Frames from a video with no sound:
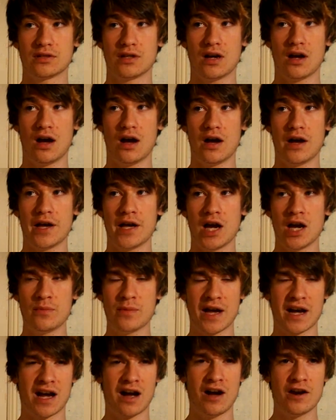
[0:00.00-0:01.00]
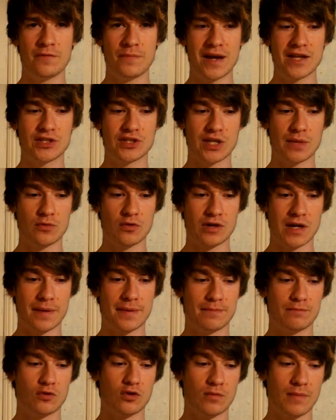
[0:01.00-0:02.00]
I hope that kind of made some gra
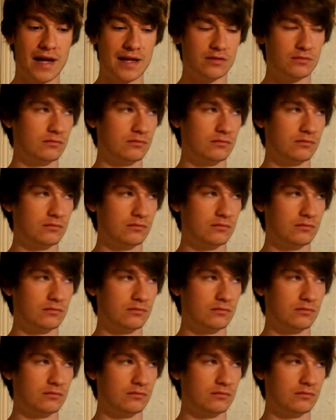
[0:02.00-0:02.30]
gra